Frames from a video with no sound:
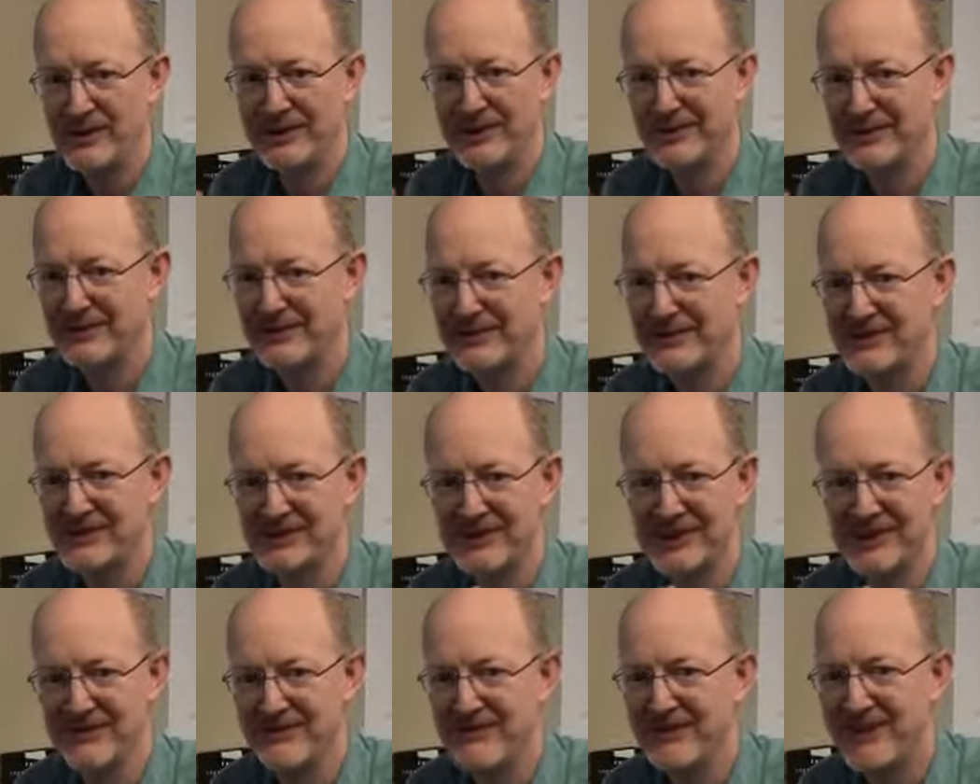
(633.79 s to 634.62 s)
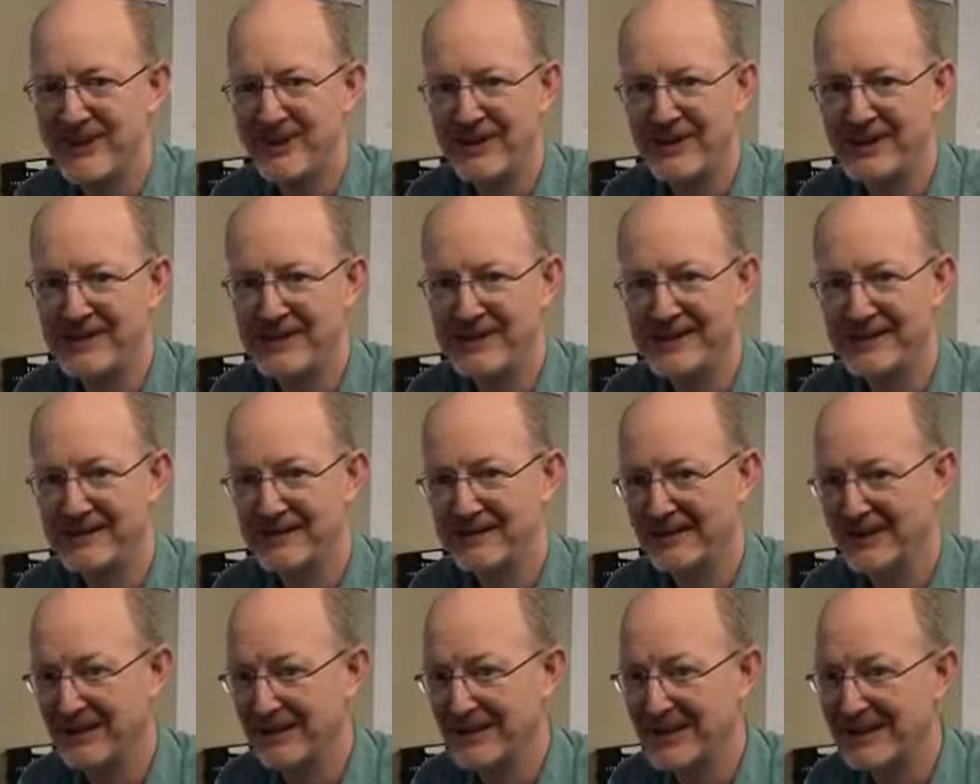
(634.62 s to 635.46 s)
It was
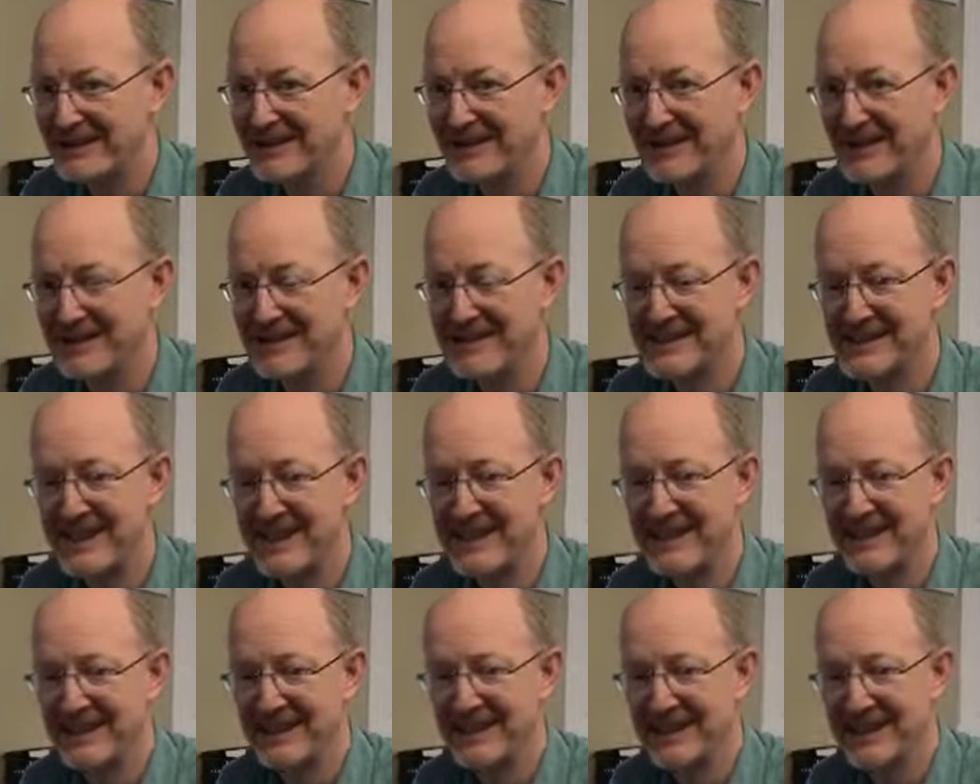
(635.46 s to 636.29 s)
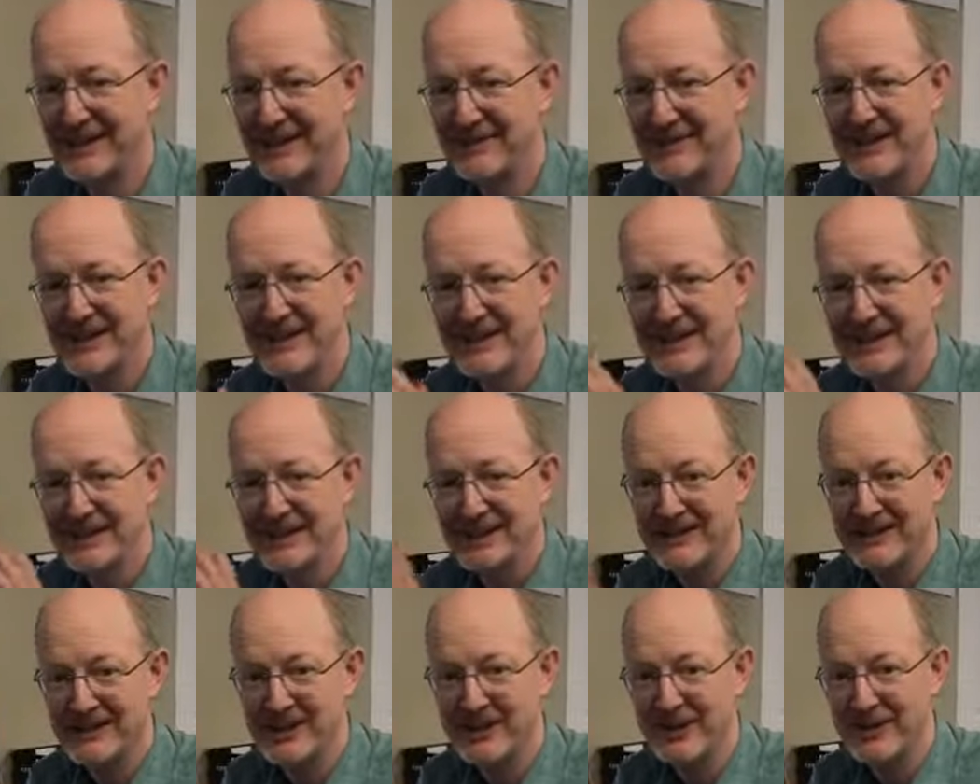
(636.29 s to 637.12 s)
less than a second clip.
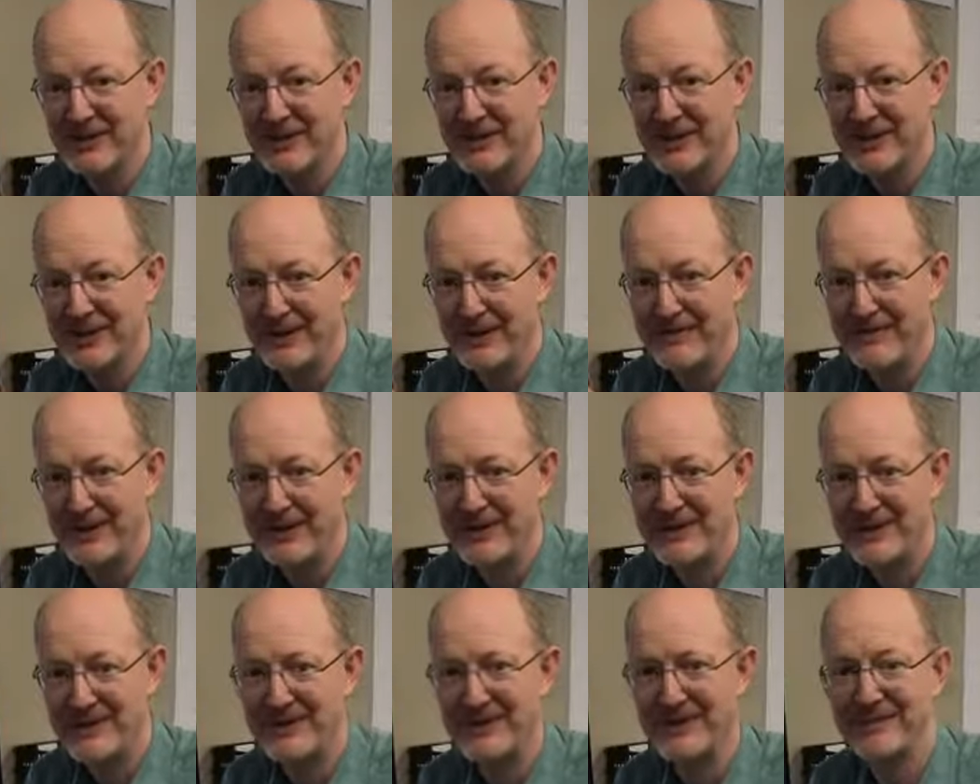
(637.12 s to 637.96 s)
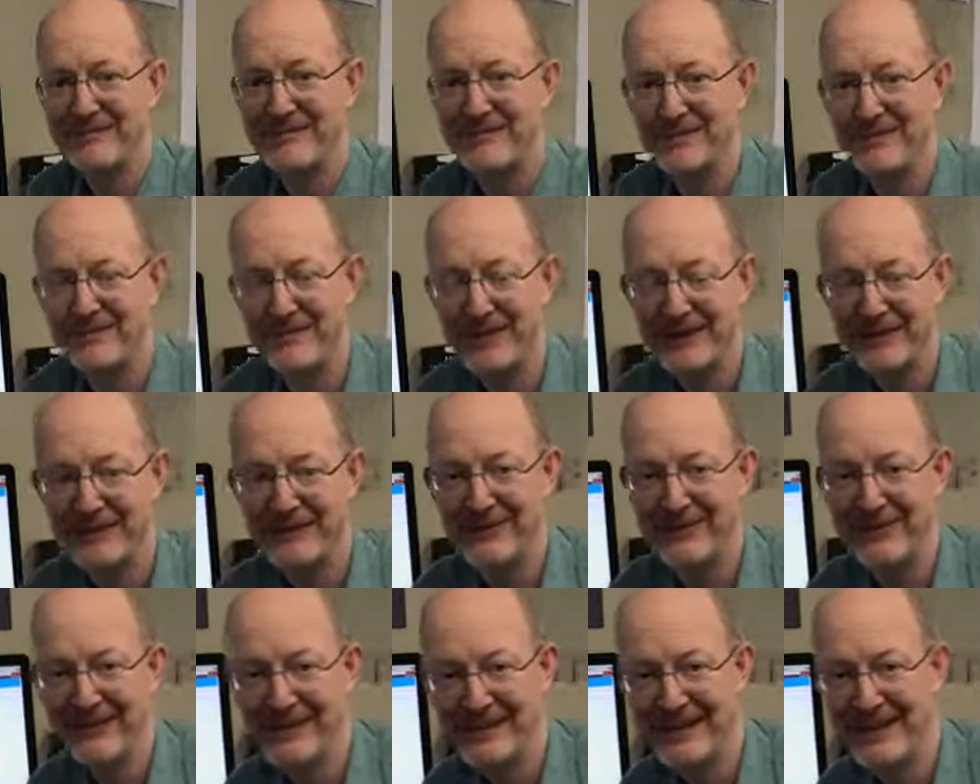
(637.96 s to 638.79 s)
Showed a picture of
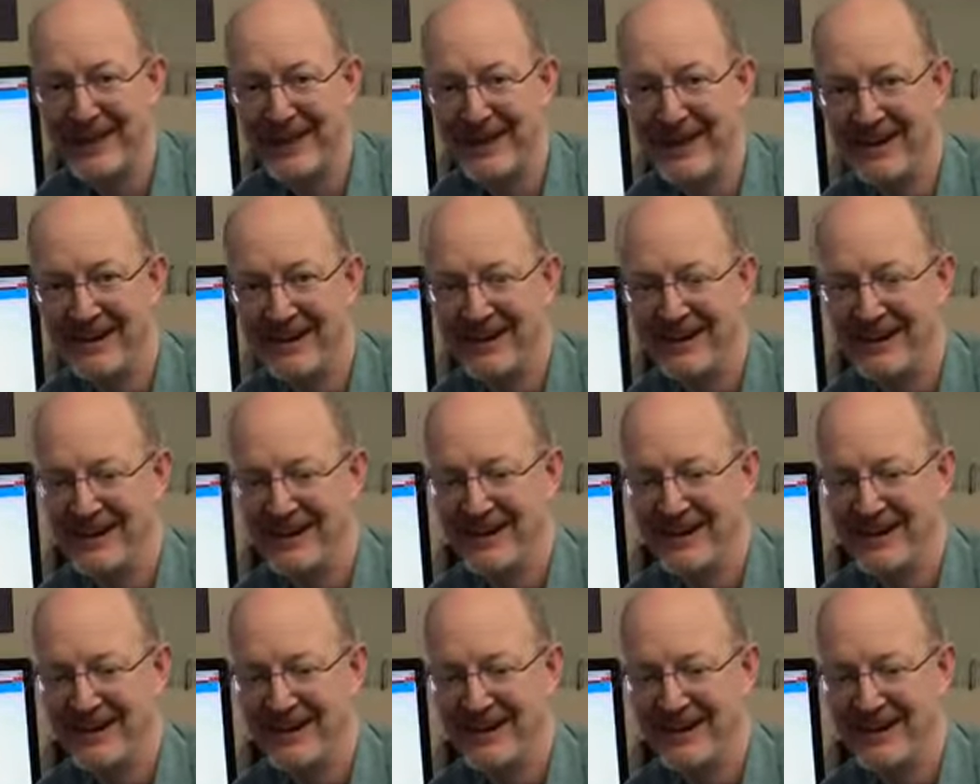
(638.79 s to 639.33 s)
Bigfoot there.